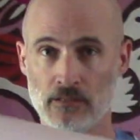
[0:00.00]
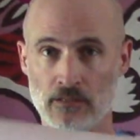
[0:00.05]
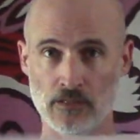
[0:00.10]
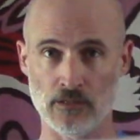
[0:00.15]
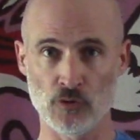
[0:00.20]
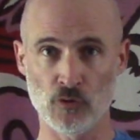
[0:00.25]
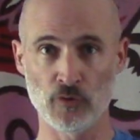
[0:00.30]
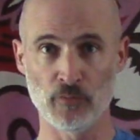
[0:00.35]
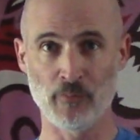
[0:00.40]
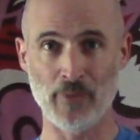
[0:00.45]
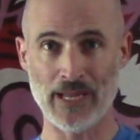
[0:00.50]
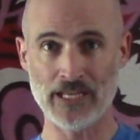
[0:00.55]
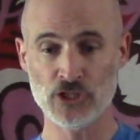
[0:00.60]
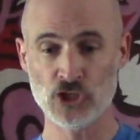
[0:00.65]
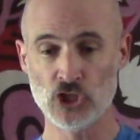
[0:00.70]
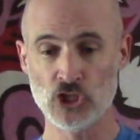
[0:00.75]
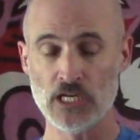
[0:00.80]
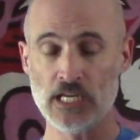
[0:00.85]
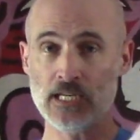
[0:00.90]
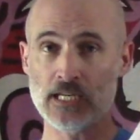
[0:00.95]
an old bed
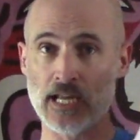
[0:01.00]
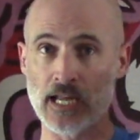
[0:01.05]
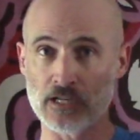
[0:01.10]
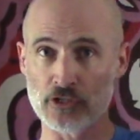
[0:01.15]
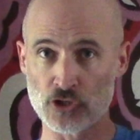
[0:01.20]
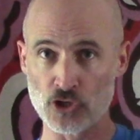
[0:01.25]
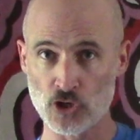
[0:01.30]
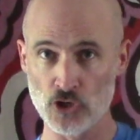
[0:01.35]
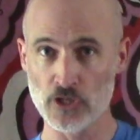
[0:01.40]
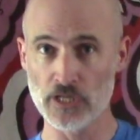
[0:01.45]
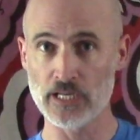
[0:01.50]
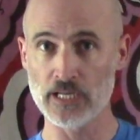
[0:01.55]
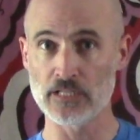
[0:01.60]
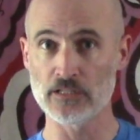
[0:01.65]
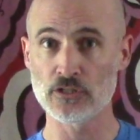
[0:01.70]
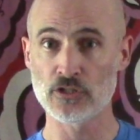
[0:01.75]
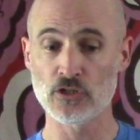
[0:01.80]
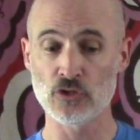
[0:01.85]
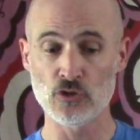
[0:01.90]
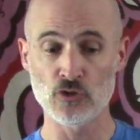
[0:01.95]
sheet, and turn it
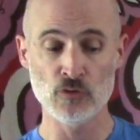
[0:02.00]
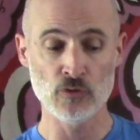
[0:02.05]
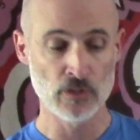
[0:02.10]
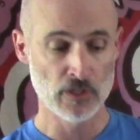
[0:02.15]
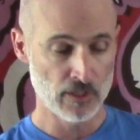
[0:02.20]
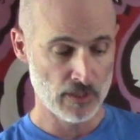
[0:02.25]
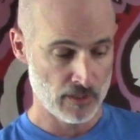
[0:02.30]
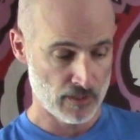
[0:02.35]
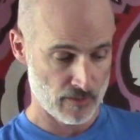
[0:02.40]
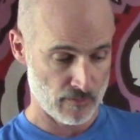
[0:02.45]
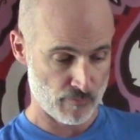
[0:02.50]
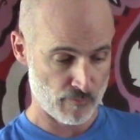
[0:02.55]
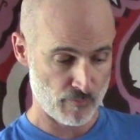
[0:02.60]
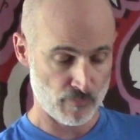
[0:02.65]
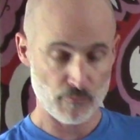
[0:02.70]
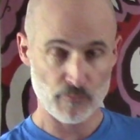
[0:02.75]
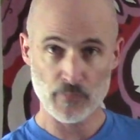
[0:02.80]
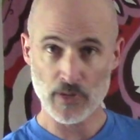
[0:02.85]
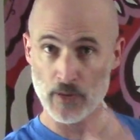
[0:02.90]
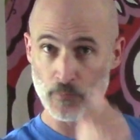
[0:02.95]
into
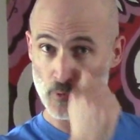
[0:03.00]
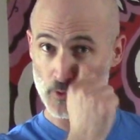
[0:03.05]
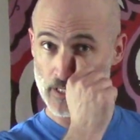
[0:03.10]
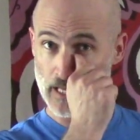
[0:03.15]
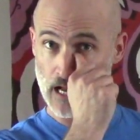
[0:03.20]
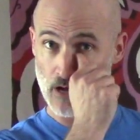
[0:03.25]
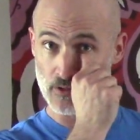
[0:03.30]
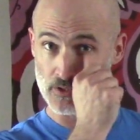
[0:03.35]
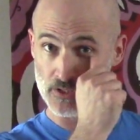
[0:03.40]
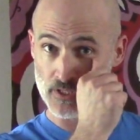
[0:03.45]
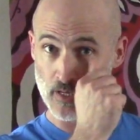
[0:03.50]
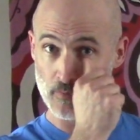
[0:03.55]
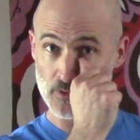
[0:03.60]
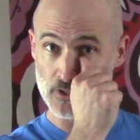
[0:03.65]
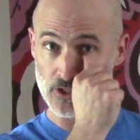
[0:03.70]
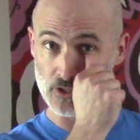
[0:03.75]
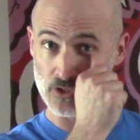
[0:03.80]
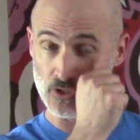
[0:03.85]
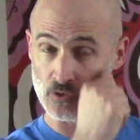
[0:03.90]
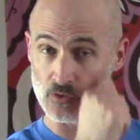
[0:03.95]
paper towel
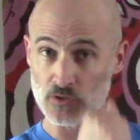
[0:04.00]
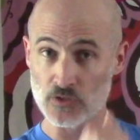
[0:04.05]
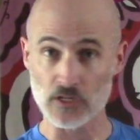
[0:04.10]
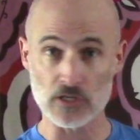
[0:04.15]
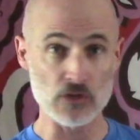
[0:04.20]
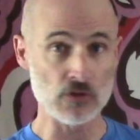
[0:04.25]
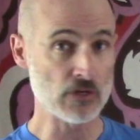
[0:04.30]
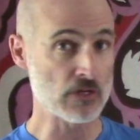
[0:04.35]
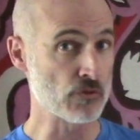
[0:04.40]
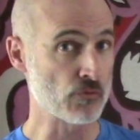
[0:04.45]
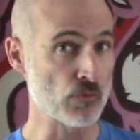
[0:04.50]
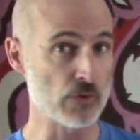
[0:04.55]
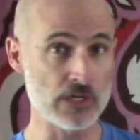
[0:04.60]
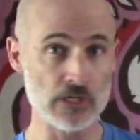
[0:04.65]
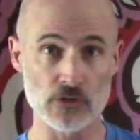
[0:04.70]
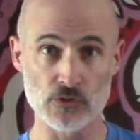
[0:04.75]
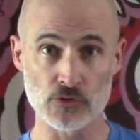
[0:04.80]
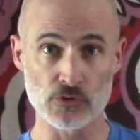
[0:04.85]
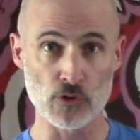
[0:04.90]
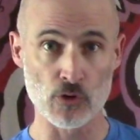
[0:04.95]
substitutes that you can
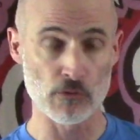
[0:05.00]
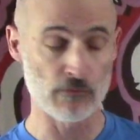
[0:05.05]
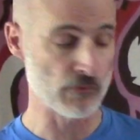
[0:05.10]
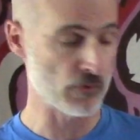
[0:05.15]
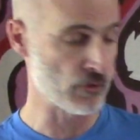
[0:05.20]
reuse over